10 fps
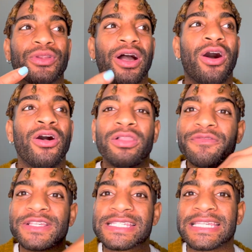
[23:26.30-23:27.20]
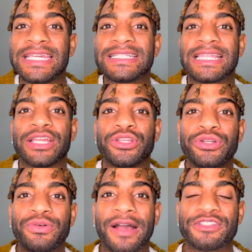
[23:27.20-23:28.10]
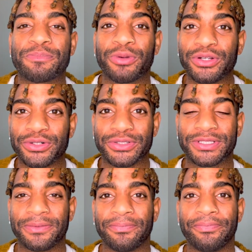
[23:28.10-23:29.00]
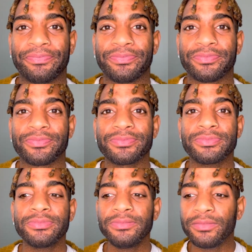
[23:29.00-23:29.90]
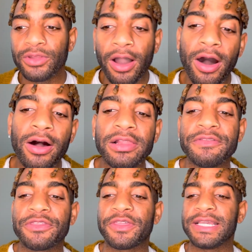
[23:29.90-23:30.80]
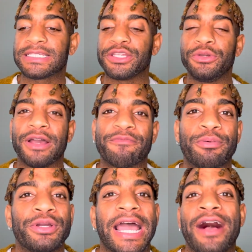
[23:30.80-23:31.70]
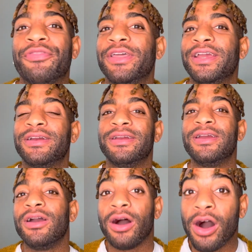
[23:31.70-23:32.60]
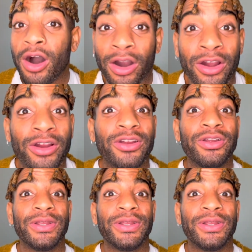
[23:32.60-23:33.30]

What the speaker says: all of the seeds that you have sprinkled, all of the things that you have put out there are